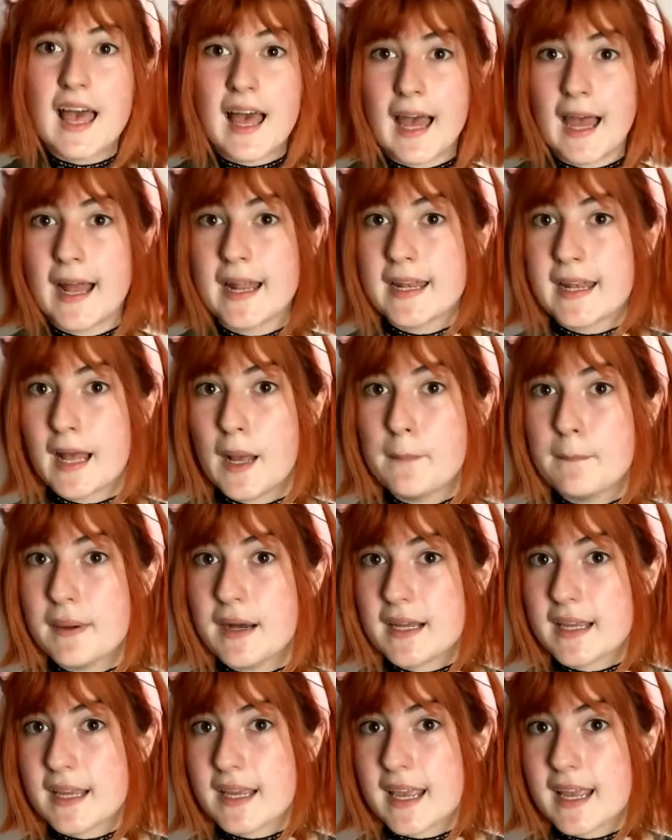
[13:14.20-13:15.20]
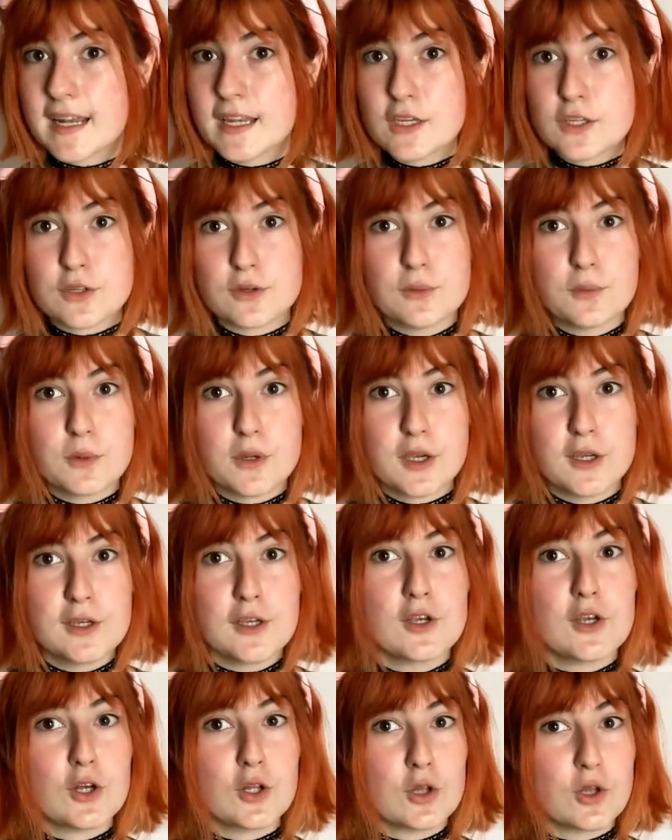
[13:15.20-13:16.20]
And I'm back again to
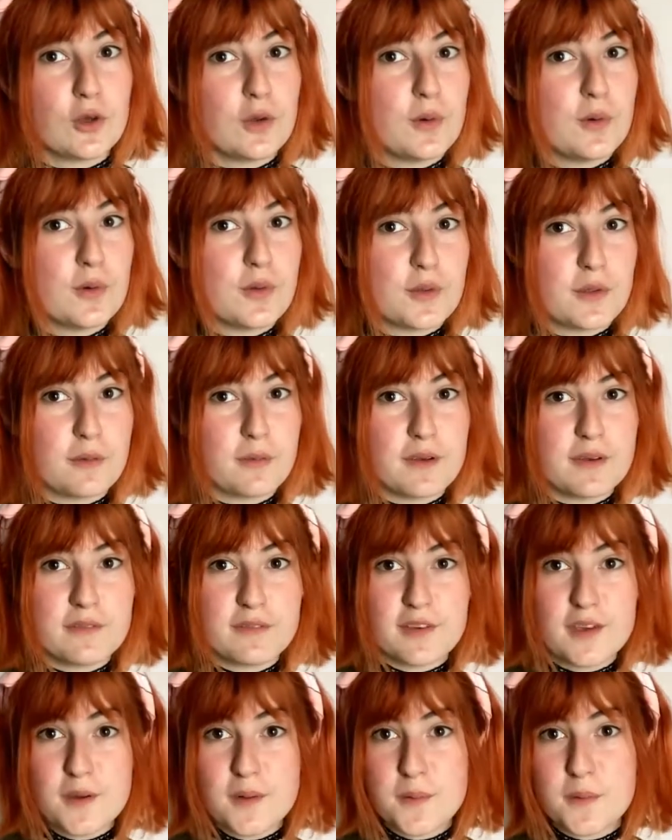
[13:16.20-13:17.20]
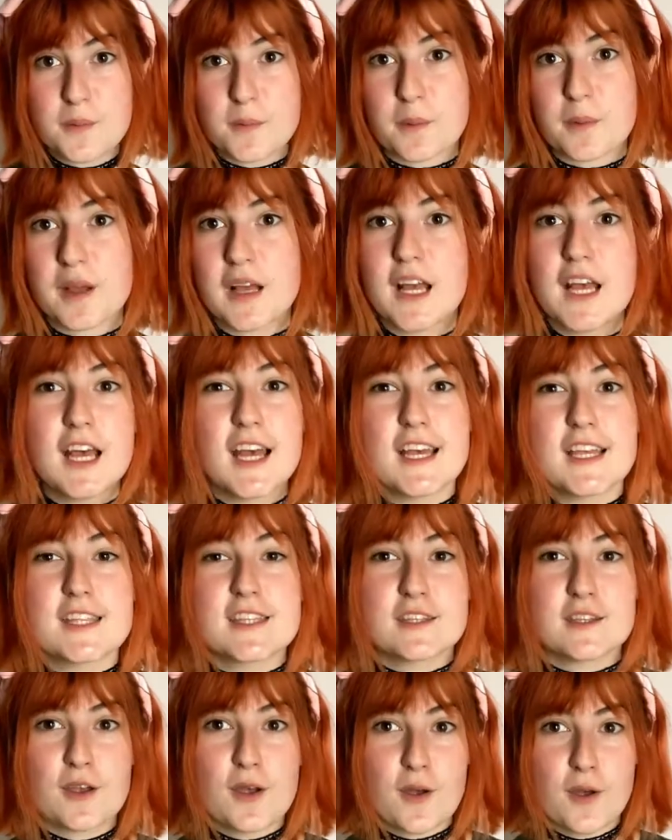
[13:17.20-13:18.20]
conclude the review.
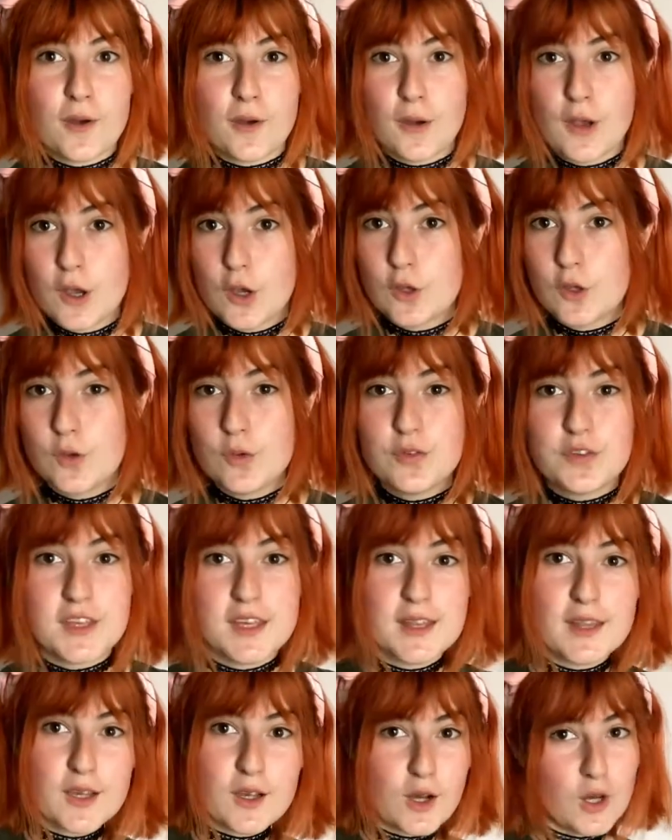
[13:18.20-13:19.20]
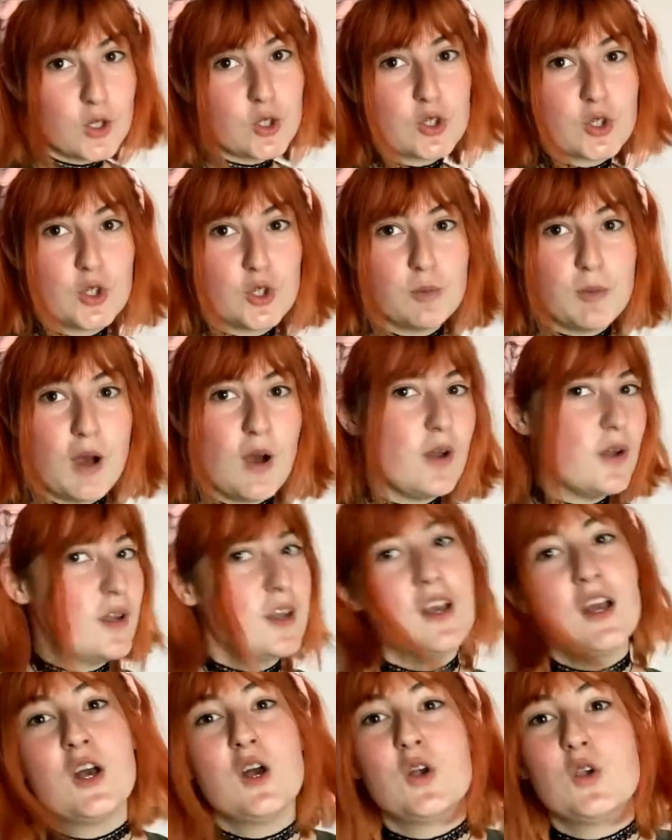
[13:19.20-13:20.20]
So you've seen the costume on,
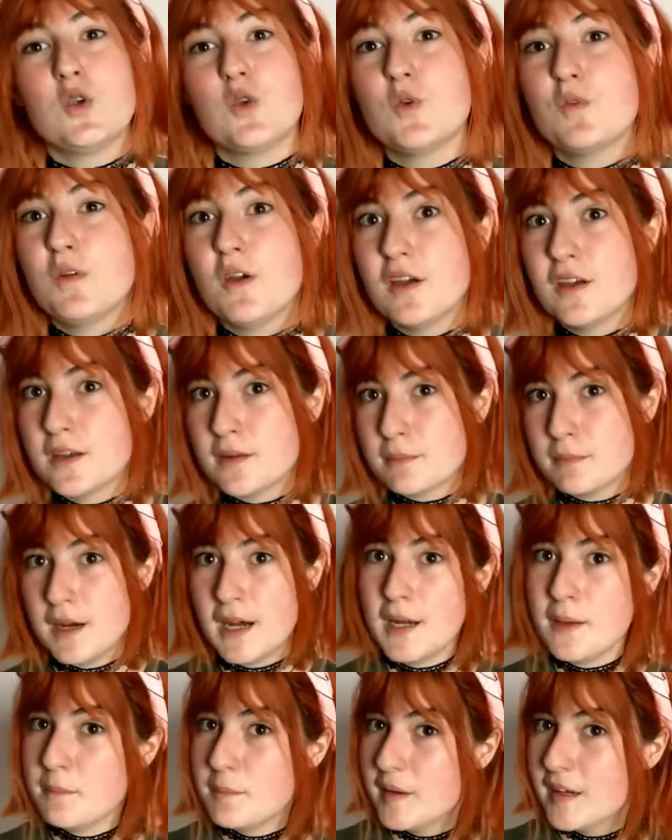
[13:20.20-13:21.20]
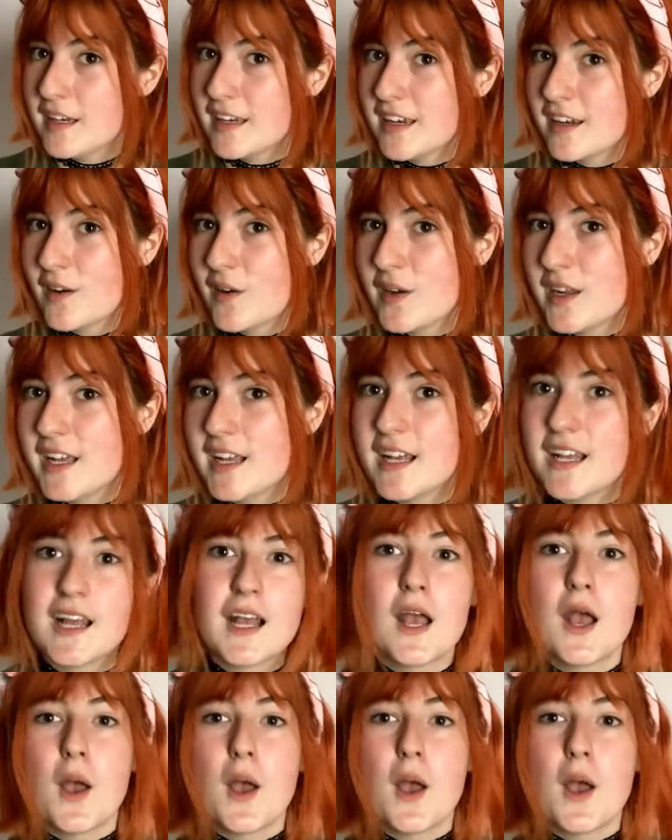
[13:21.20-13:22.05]
you've heard my opinion on it.